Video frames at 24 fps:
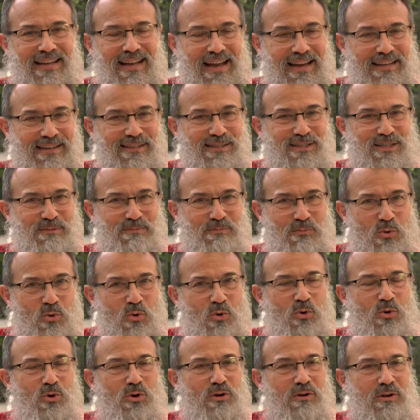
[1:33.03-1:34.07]
and it's
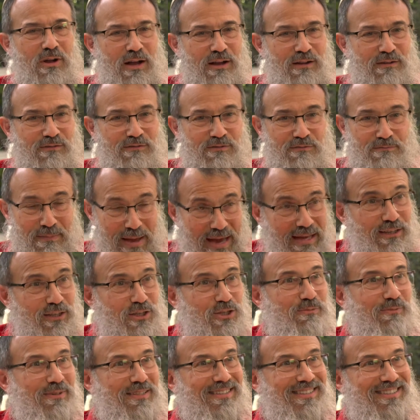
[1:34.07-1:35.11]
more of
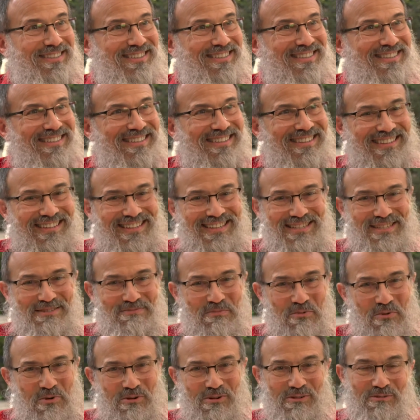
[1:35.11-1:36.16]
management. It's
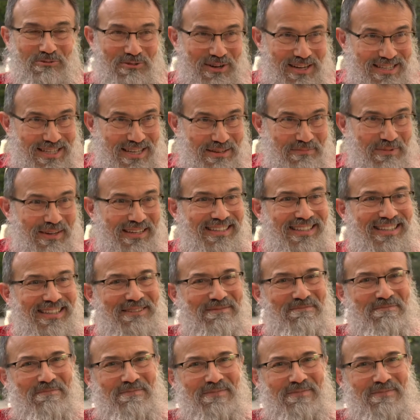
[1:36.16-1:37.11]
more of raising money.